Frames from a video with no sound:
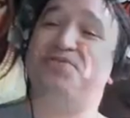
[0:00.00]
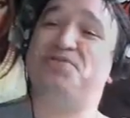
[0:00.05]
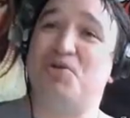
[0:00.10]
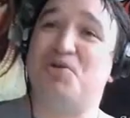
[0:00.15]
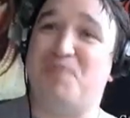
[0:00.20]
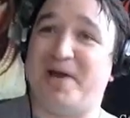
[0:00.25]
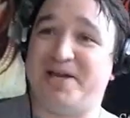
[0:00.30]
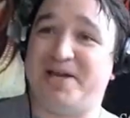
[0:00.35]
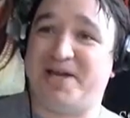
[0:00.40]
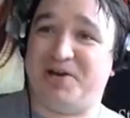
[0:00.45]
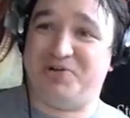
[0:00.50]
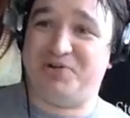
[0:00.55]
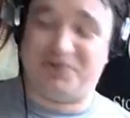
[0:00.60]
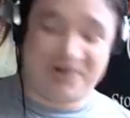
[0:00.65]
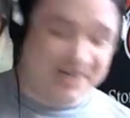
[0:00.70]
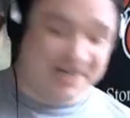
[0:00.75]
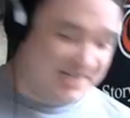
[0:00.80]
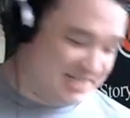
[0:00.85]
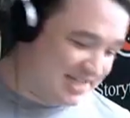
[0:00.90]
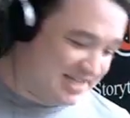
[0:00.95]
As I say,
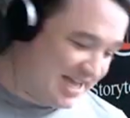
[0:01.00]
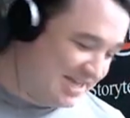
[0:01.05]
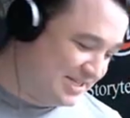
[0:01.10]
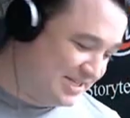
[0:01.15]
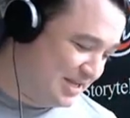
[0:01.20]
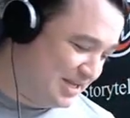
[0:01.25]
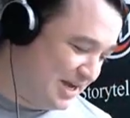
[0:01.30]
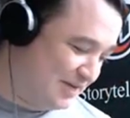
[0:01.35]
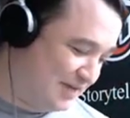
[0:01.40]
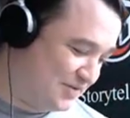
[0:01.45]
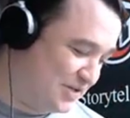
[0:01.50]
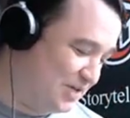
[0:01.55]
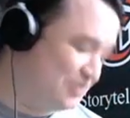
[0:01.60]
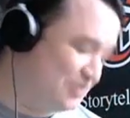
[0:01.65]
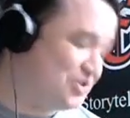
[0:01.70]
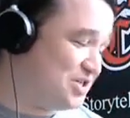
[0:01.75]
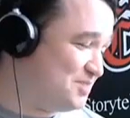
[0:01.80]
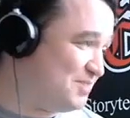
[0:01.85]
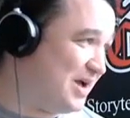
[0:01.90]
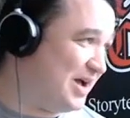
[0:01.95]
I was on my country
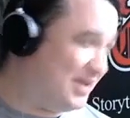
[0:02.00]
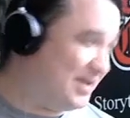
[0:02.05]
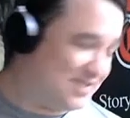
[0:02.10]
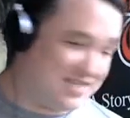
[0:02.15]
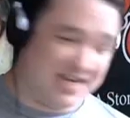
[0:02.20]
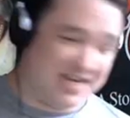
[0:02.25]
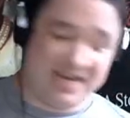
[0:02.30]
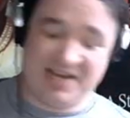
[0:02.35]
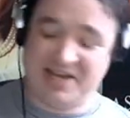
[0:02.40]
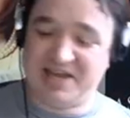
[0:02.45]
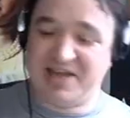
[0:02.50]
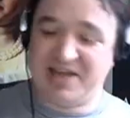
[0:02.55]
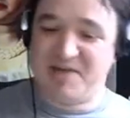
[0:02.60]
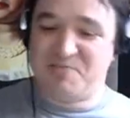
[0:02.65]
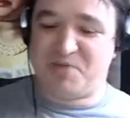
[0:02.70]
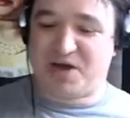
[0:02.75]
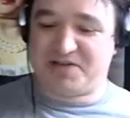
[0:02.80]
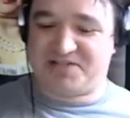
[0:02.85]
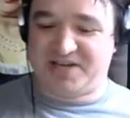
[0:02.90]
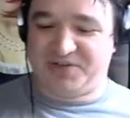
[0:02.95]
estate in the afternoon, just
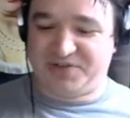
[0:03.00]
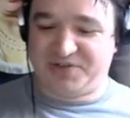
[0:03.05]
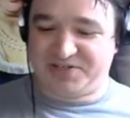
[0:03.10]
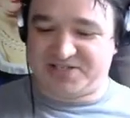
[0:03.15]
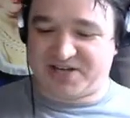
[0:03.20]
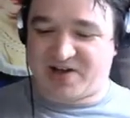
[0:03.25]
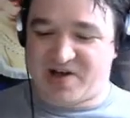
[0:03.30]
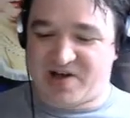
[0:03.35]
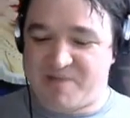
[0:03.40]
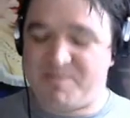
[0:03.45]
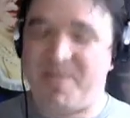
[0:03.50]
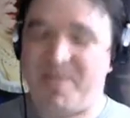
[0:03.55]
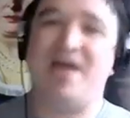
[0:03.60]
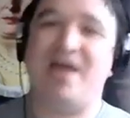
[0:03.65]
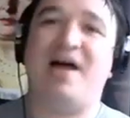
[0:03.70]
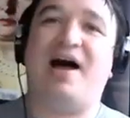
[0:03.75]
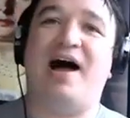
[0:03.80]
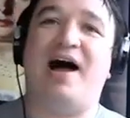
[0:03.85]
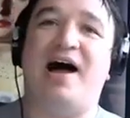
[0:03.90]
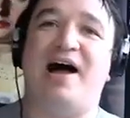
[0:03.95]
passing the
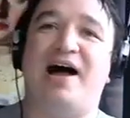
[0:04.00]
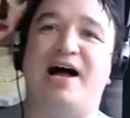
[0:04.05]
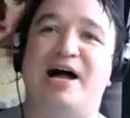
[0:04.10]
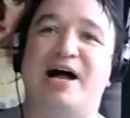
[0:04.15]
time.